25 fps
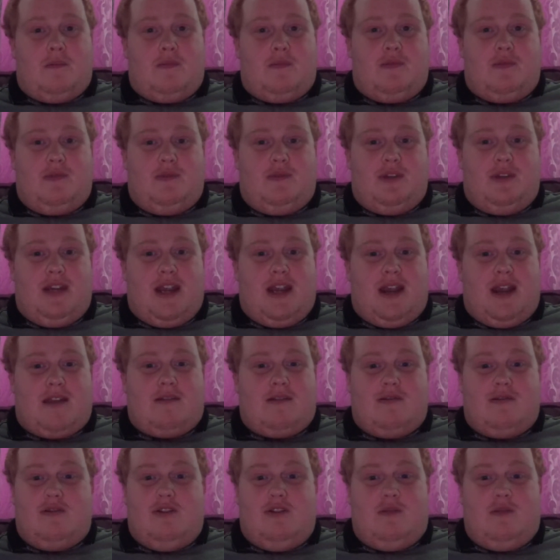Yeah,
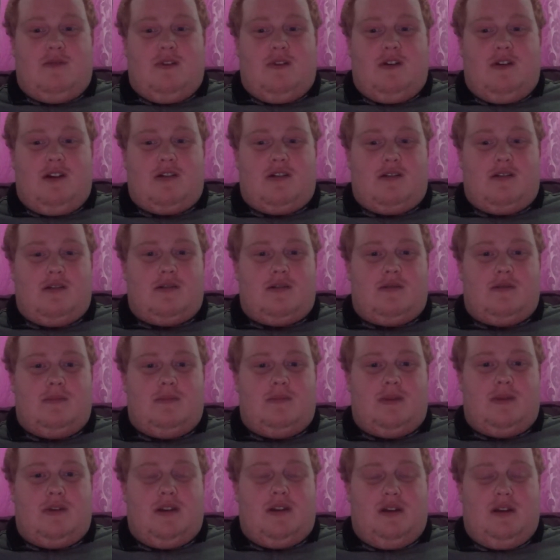not very good,
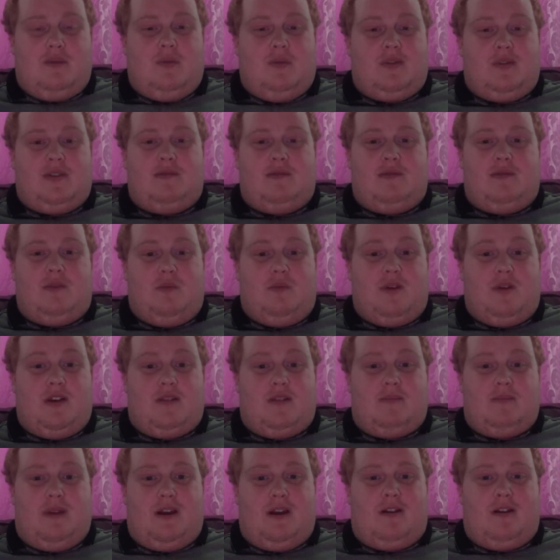but it wasn't the
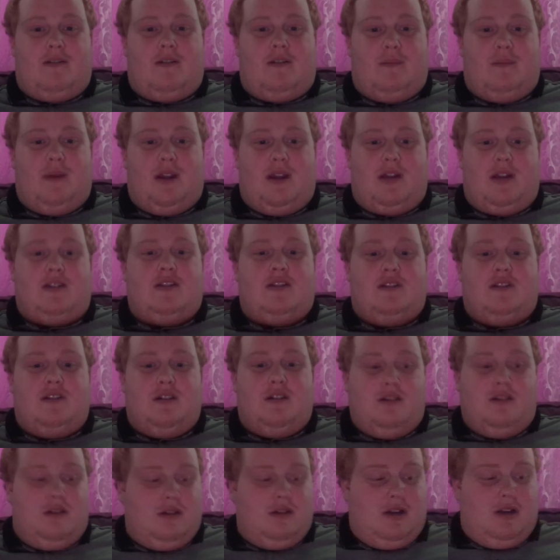worst player on the pitch.
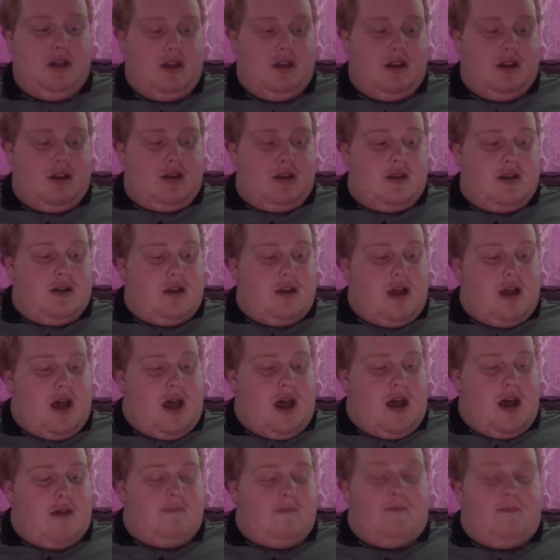
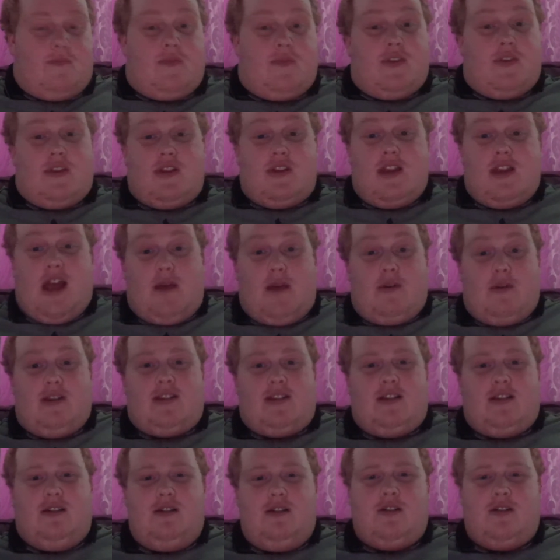Now
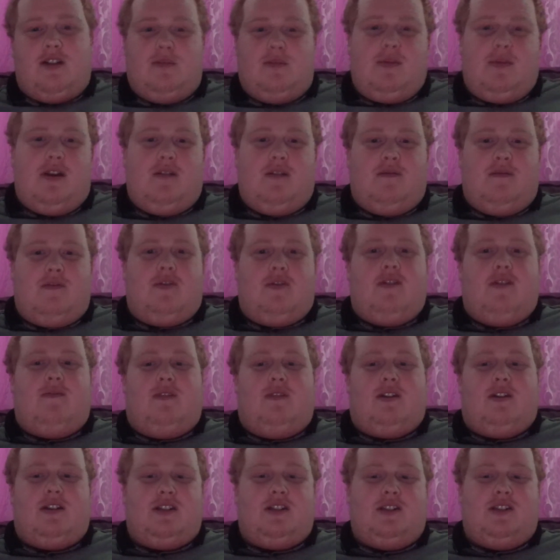into Luka
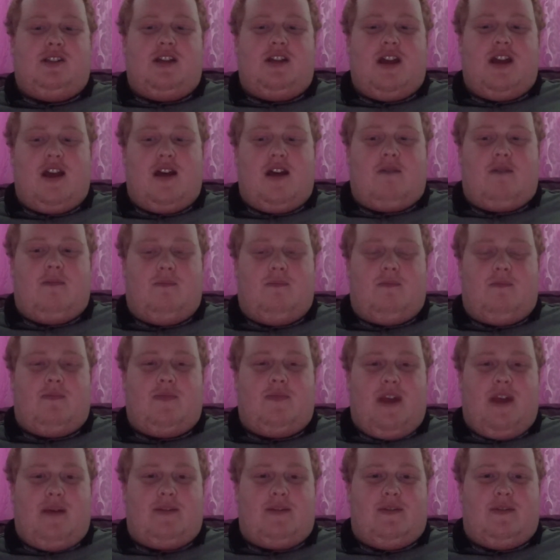Milivojevic.
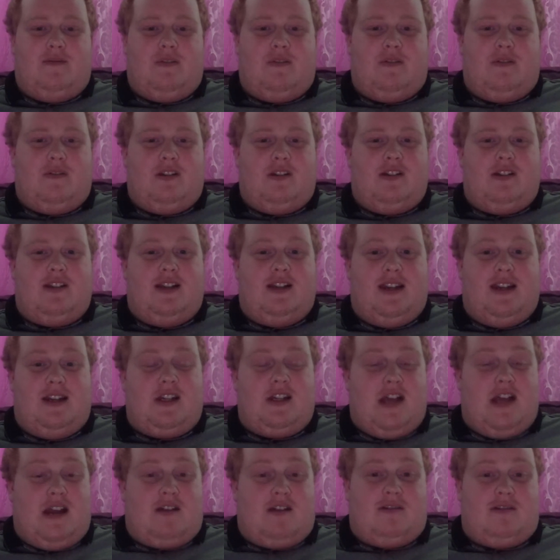That was a very silly
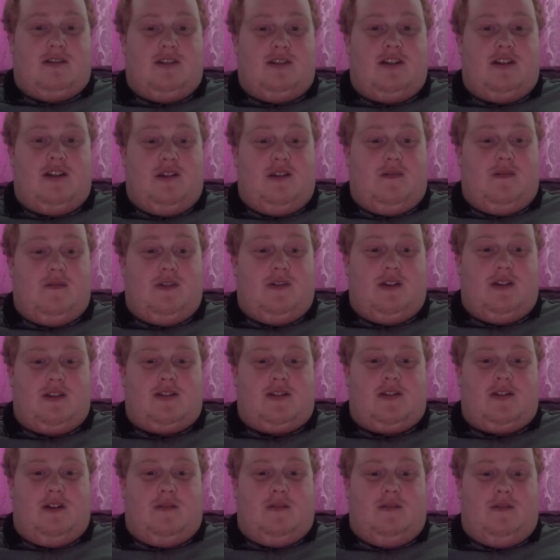challenge in the first
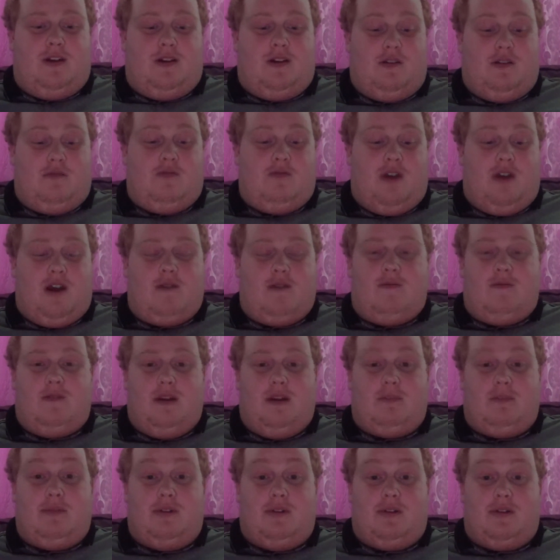half, and he got rightfully
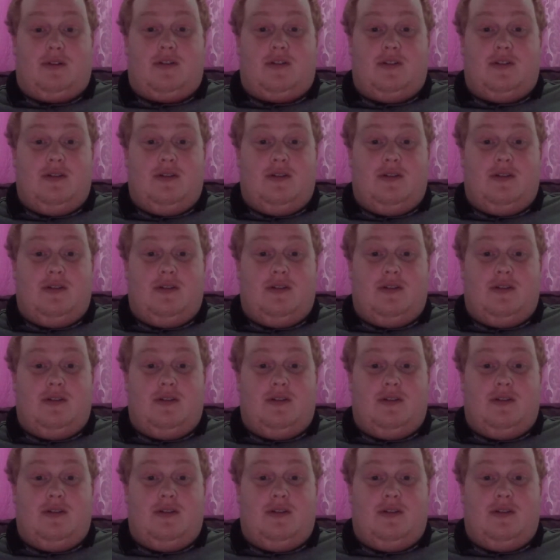booked.